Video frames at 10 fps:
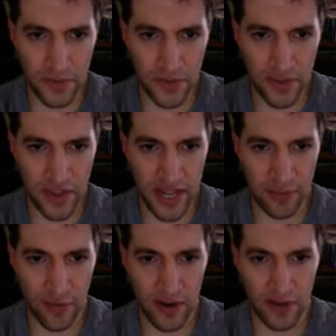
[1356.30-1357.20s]
Should they
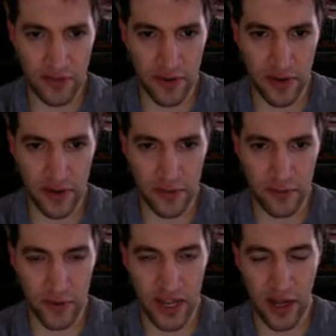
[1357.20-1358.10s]
get rid
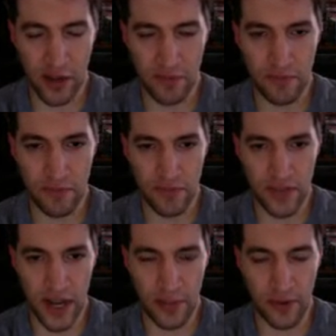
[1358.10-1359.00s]
of Raquel?
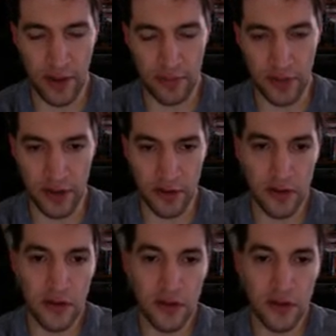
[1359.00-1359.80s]
Yeah, probably.